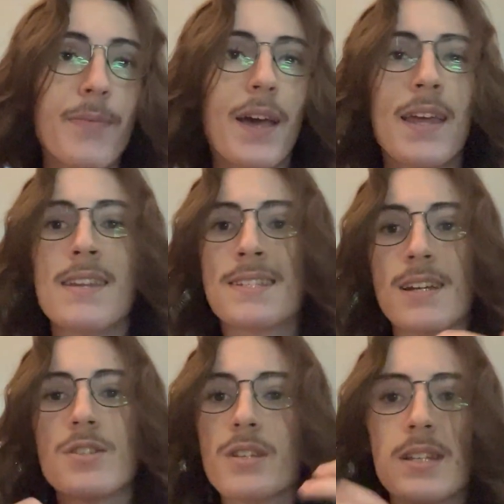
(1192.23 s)
and
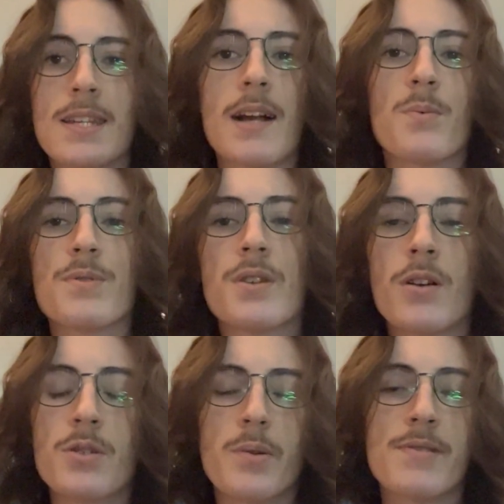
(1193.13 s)
essentially the tank will
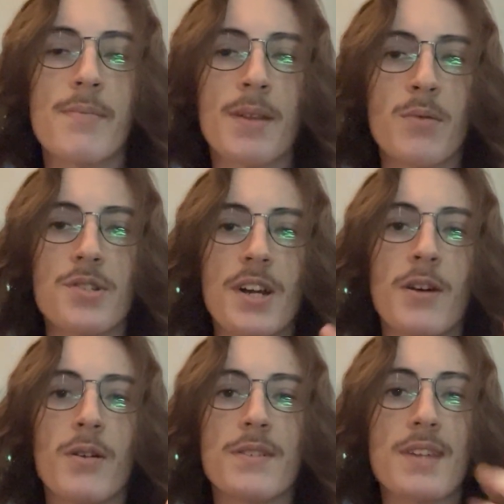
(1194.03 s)
start doing something which I
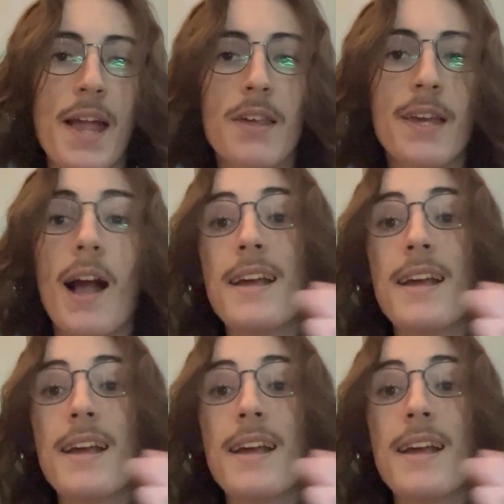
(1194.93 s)
called cycling.